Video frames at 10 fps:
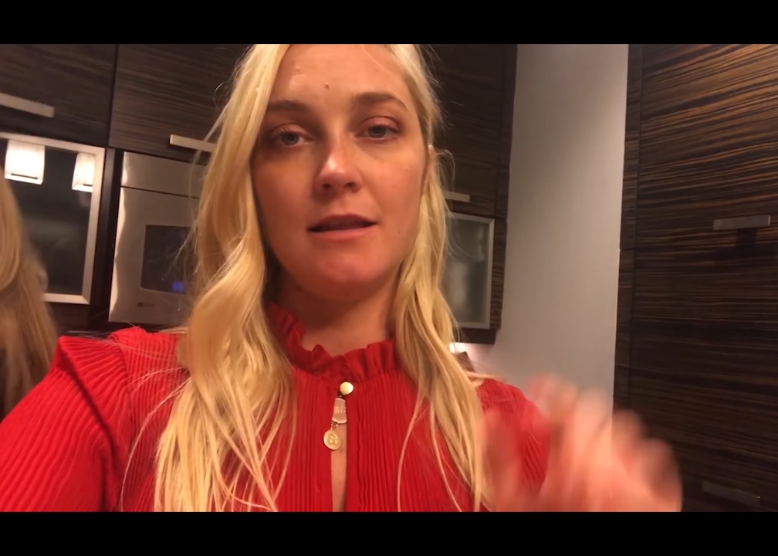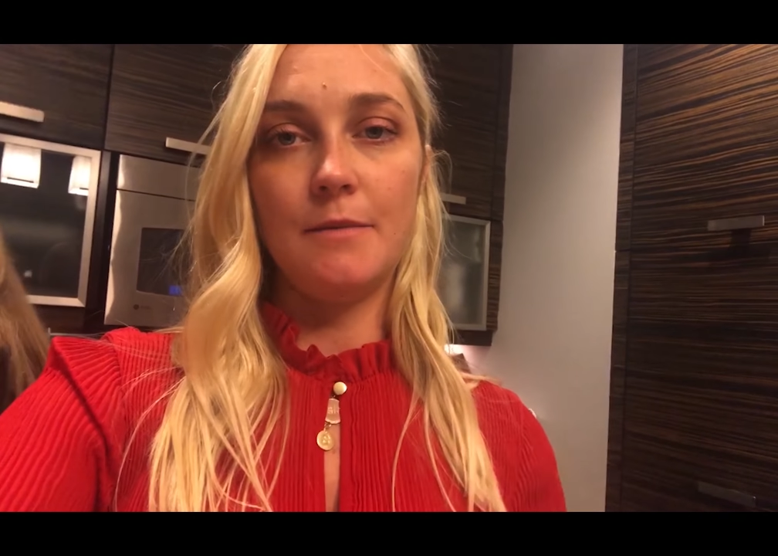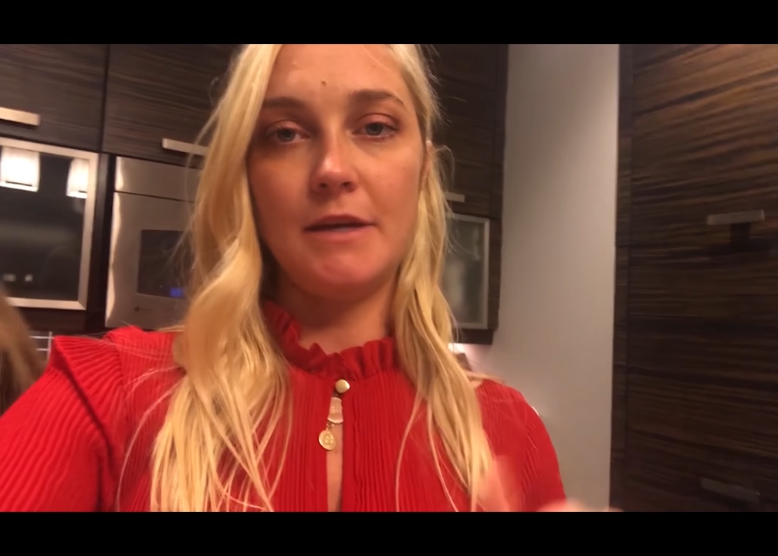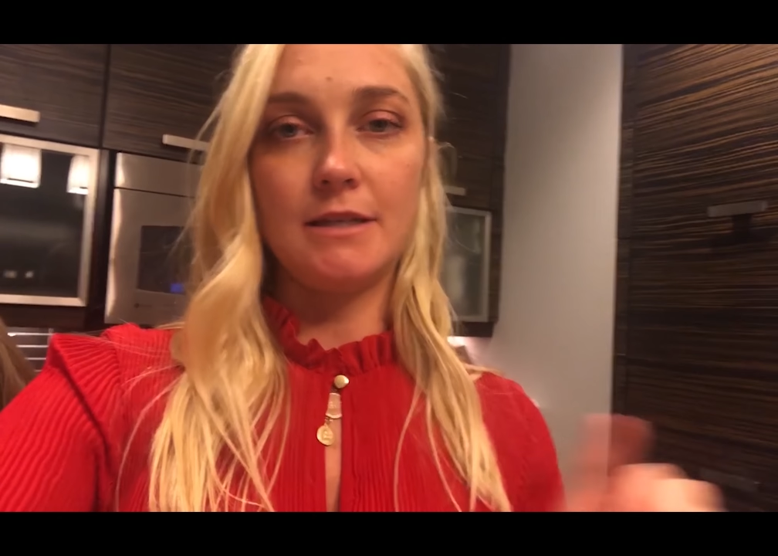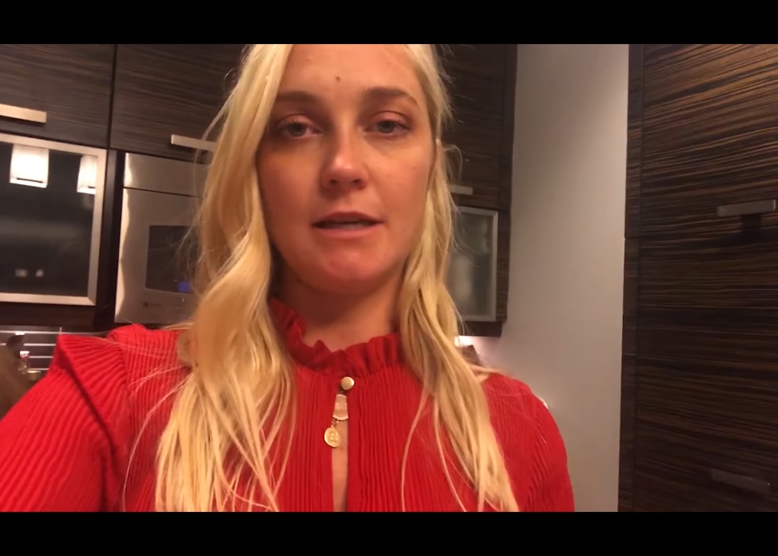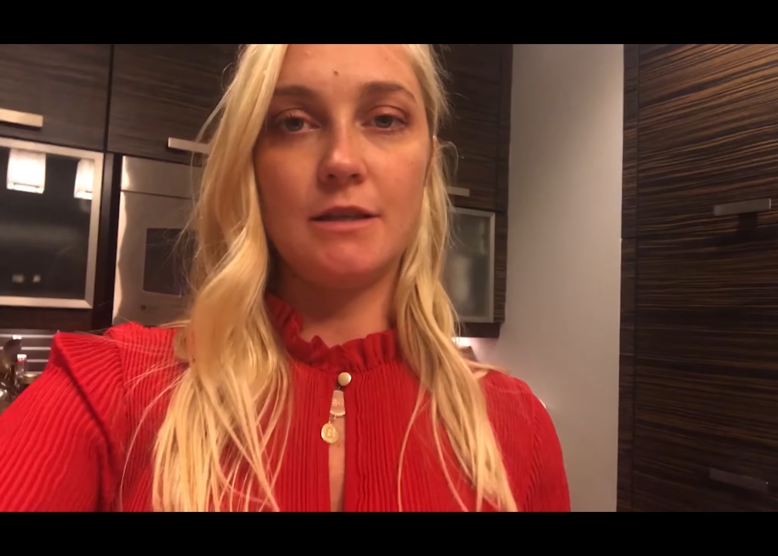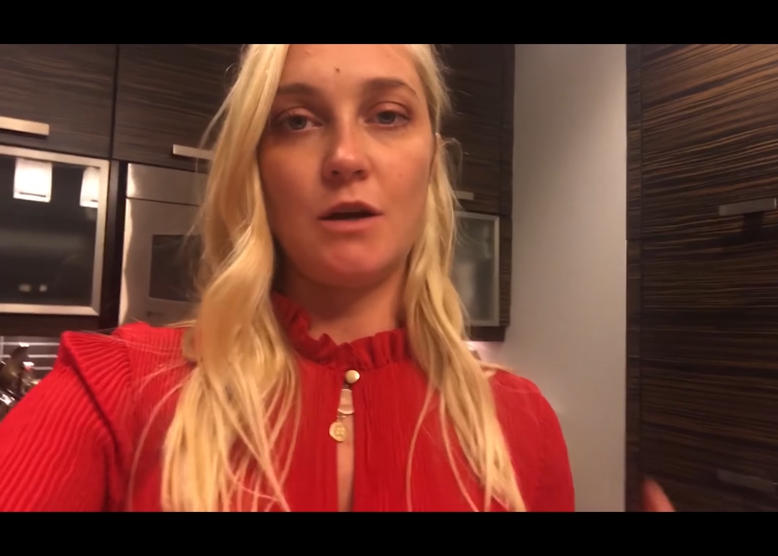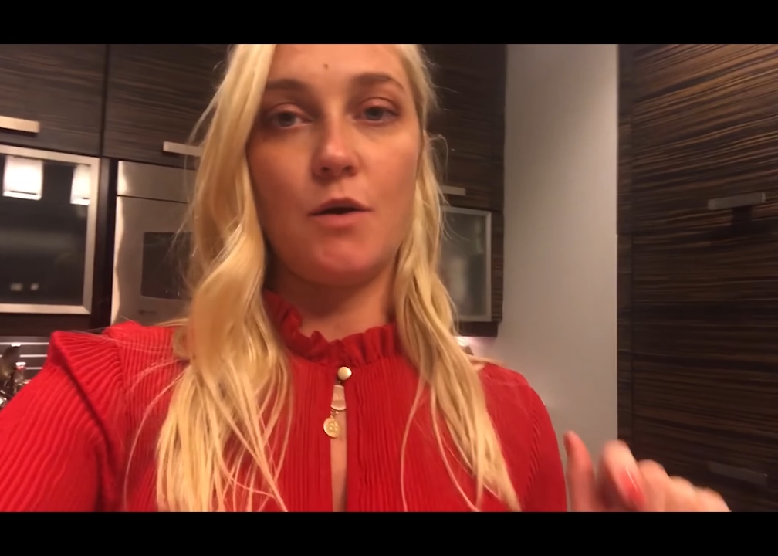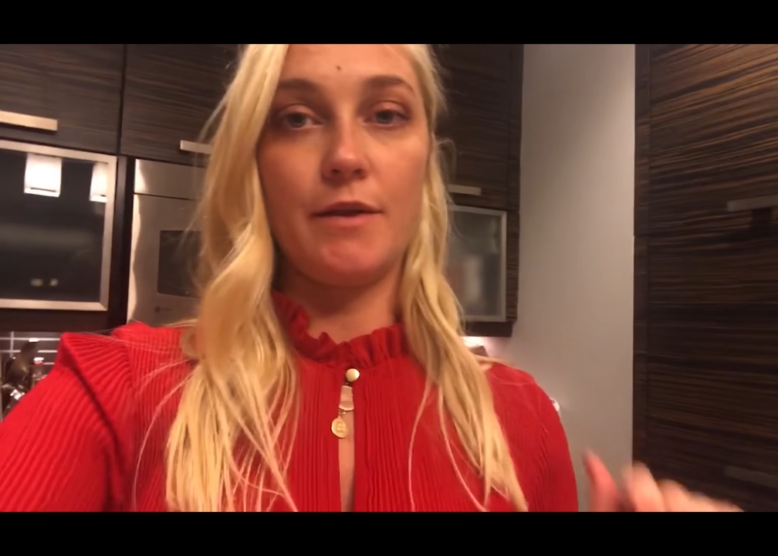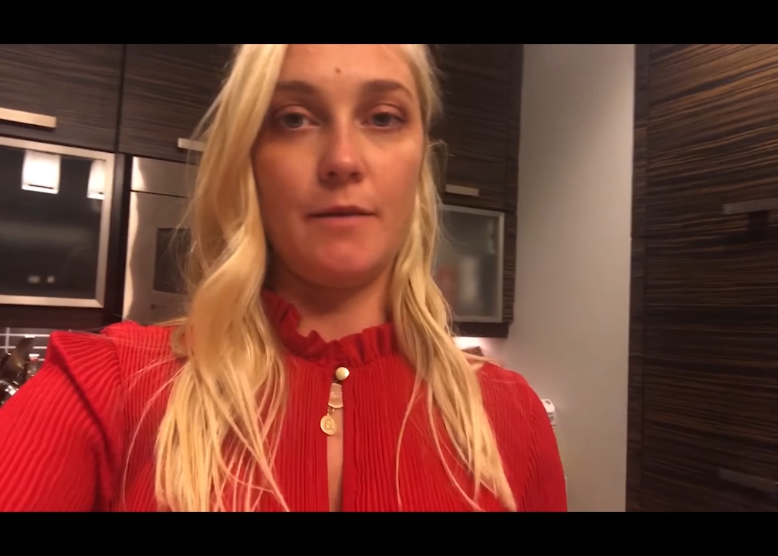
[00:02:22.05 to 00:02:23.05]
the biscuits
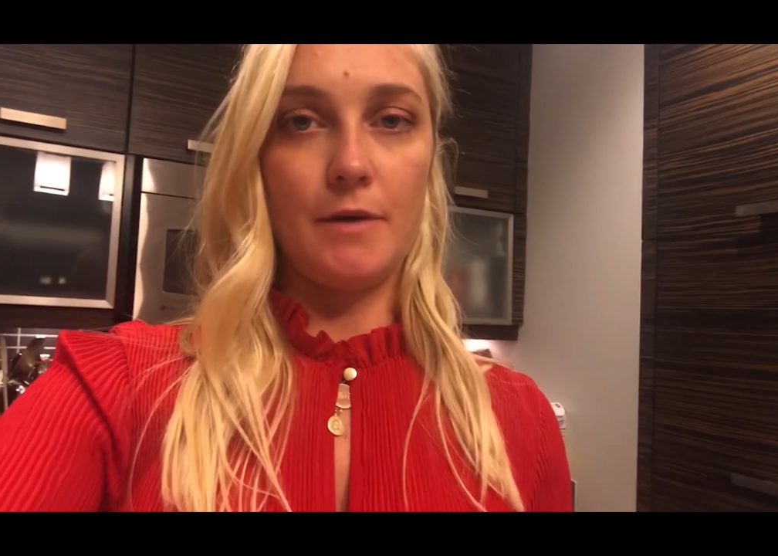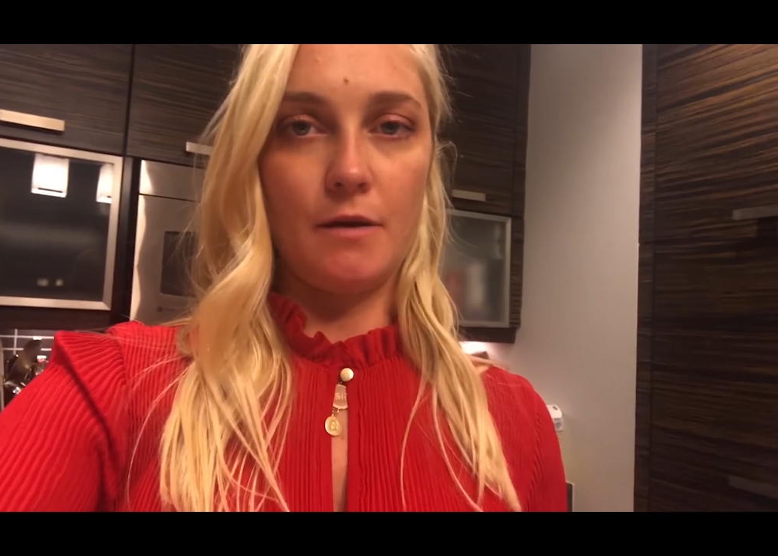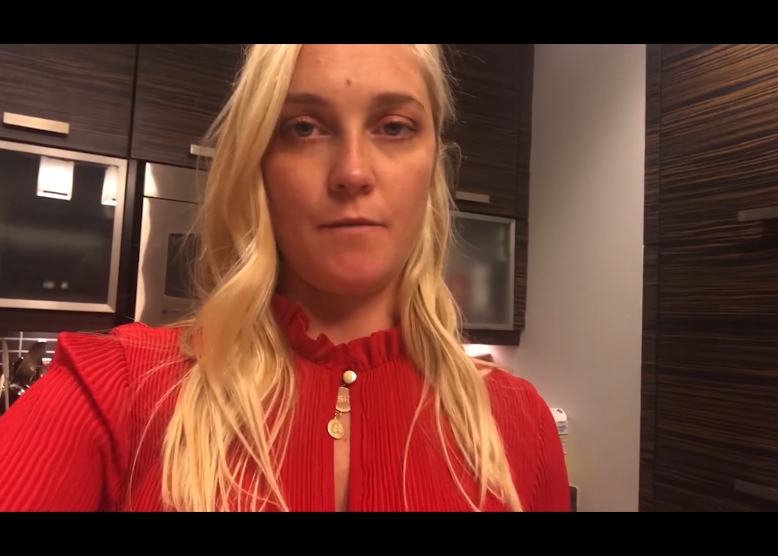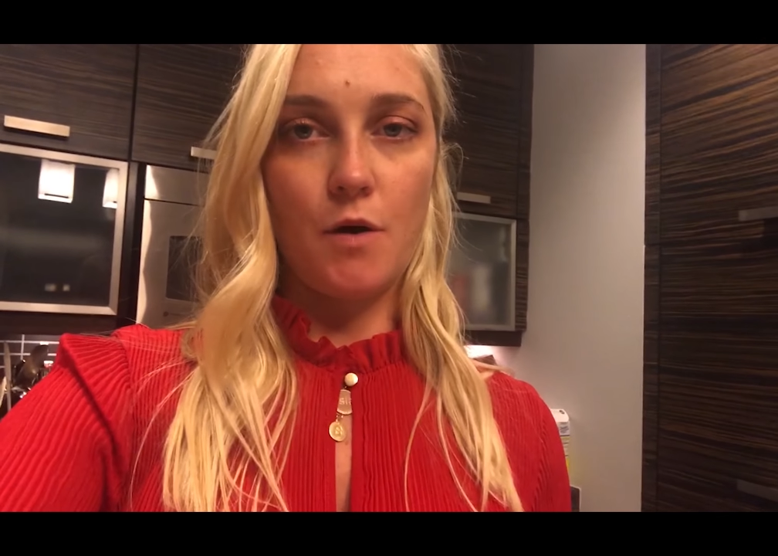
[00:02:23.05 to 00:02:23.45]
go in the big